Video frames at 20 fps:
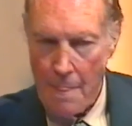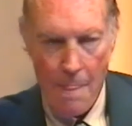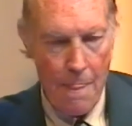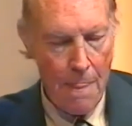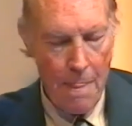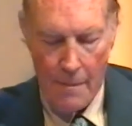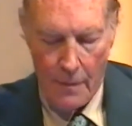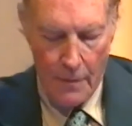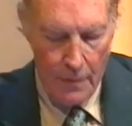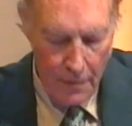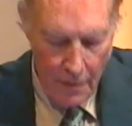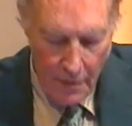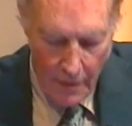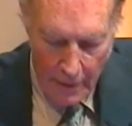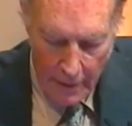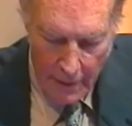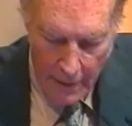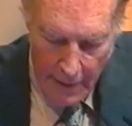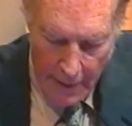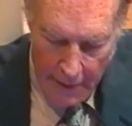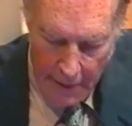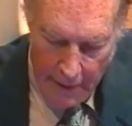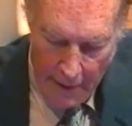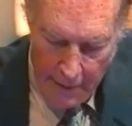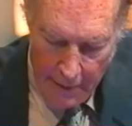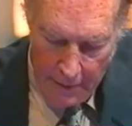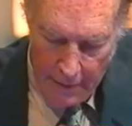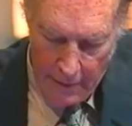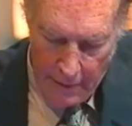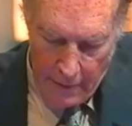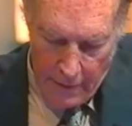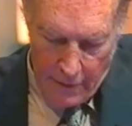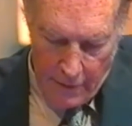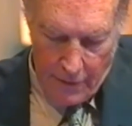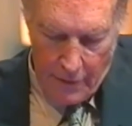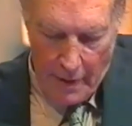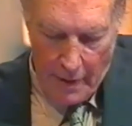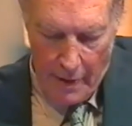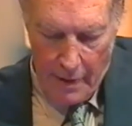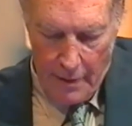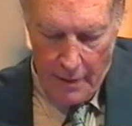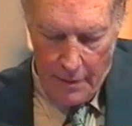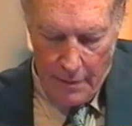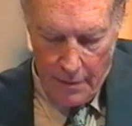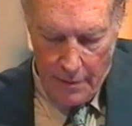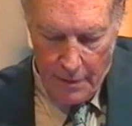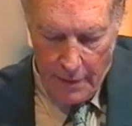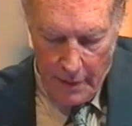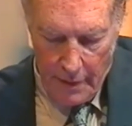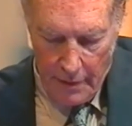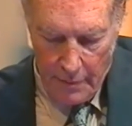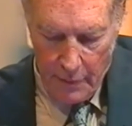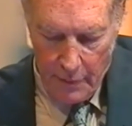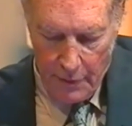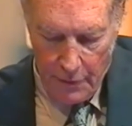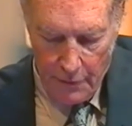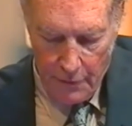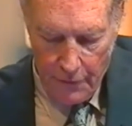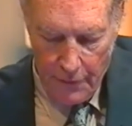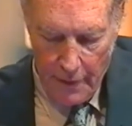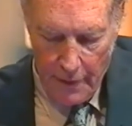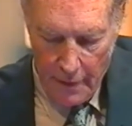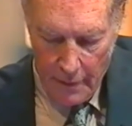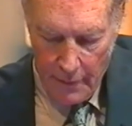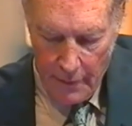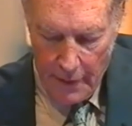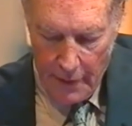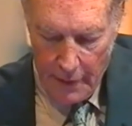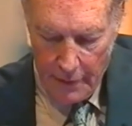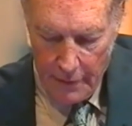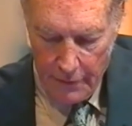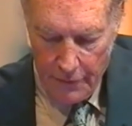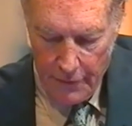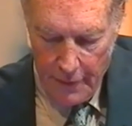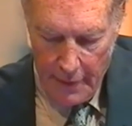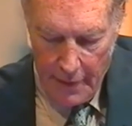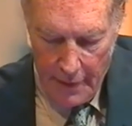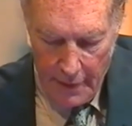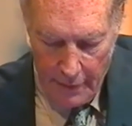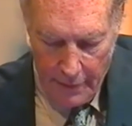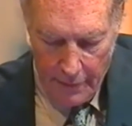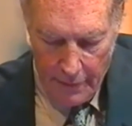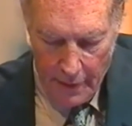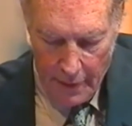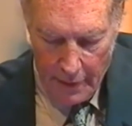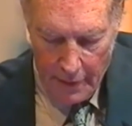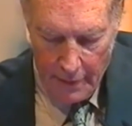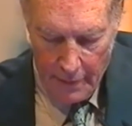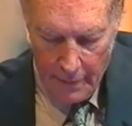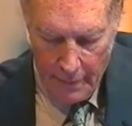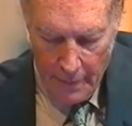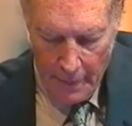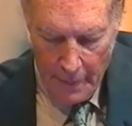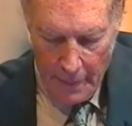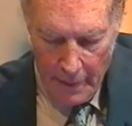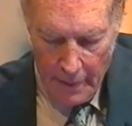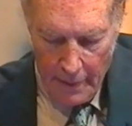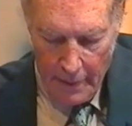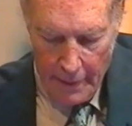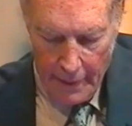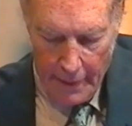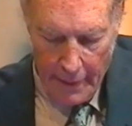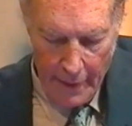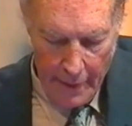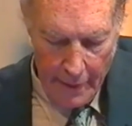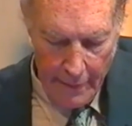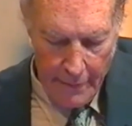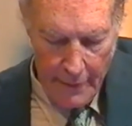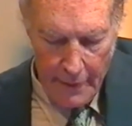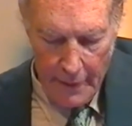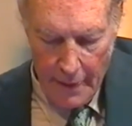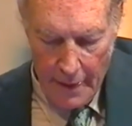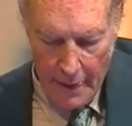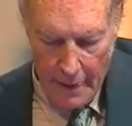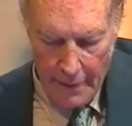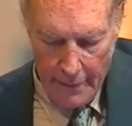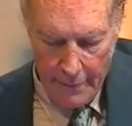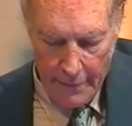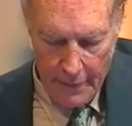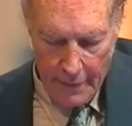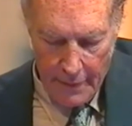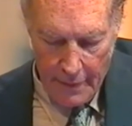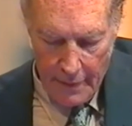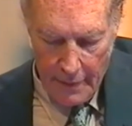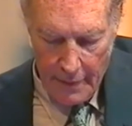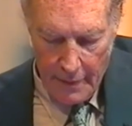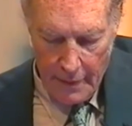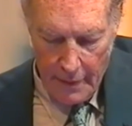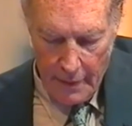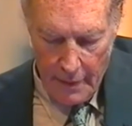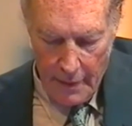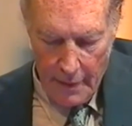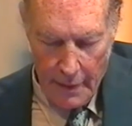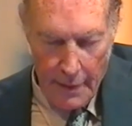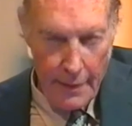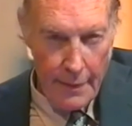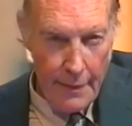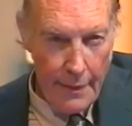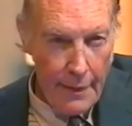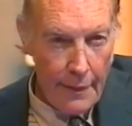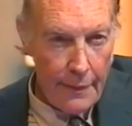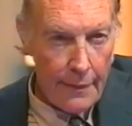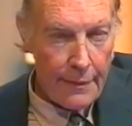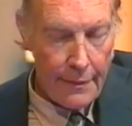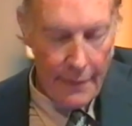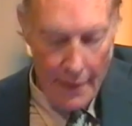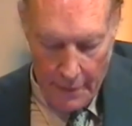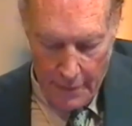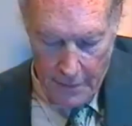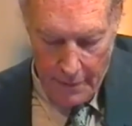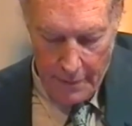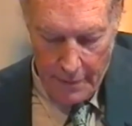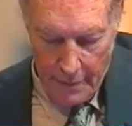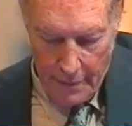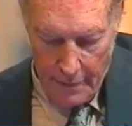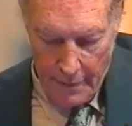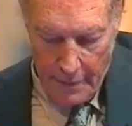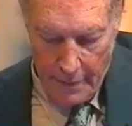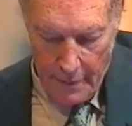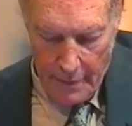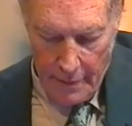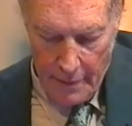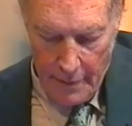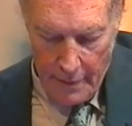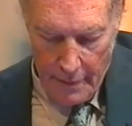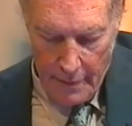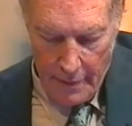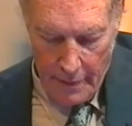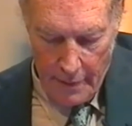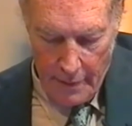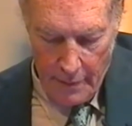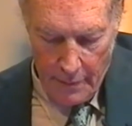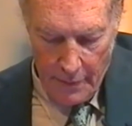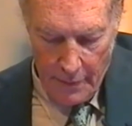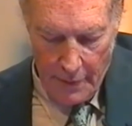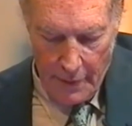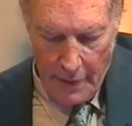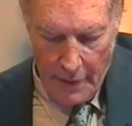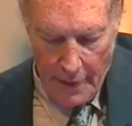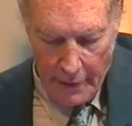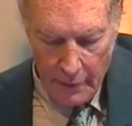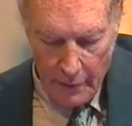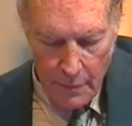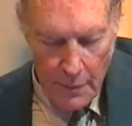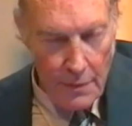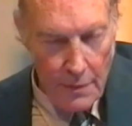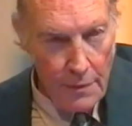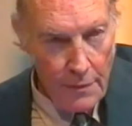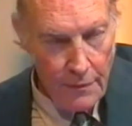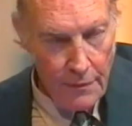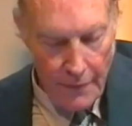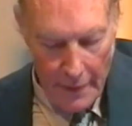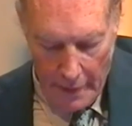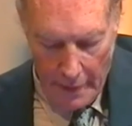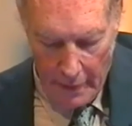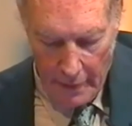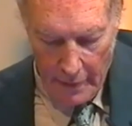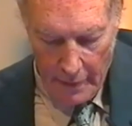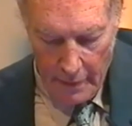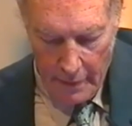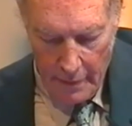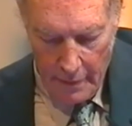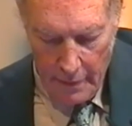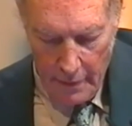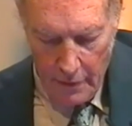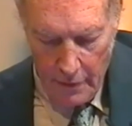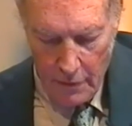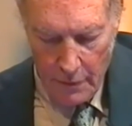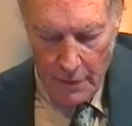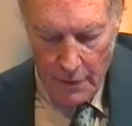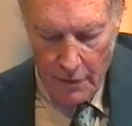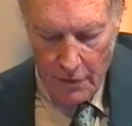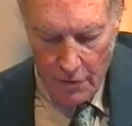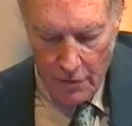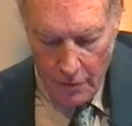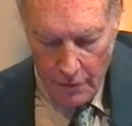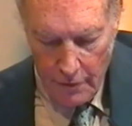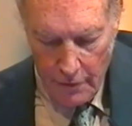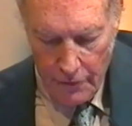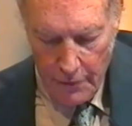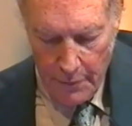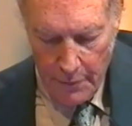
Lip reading: Of course not. Like Canada, Australia and New Zealand were too far away to feel any threat. They gave their lives, in their thousands, with the utmost valor to ensure for